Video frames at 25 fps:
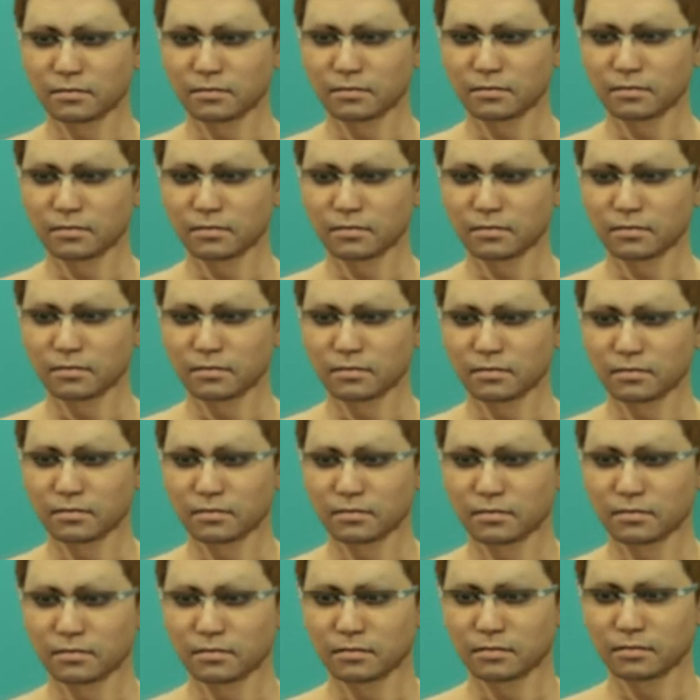
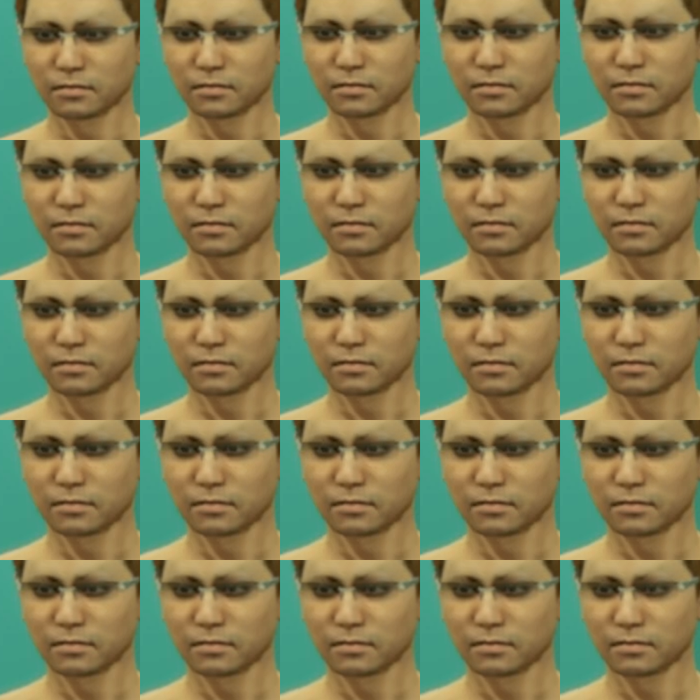
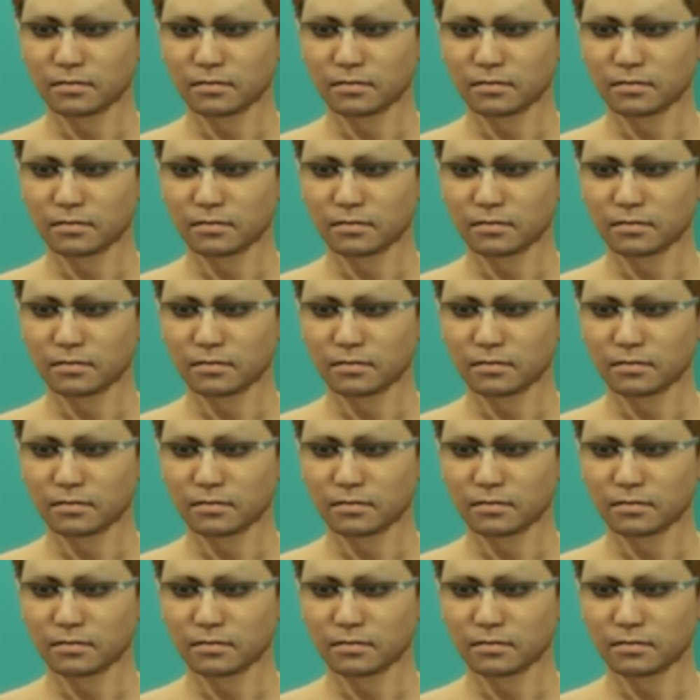(not speaking)